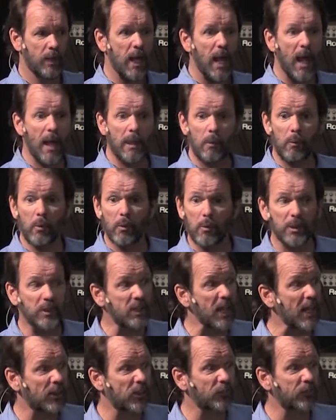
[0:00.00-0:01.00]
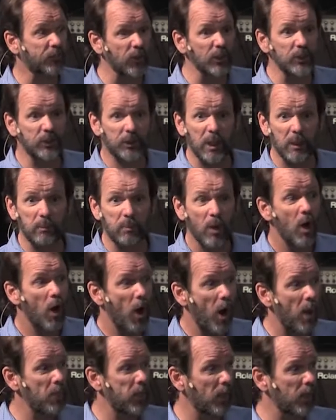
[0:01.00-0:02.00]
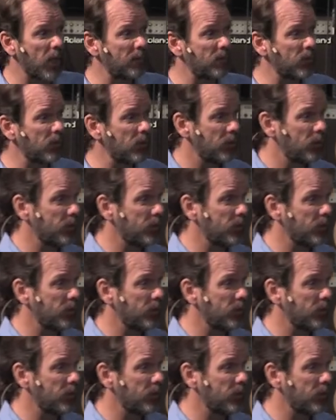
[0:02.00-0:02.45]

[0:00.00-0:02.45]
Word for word: And then will we take the friendship on the level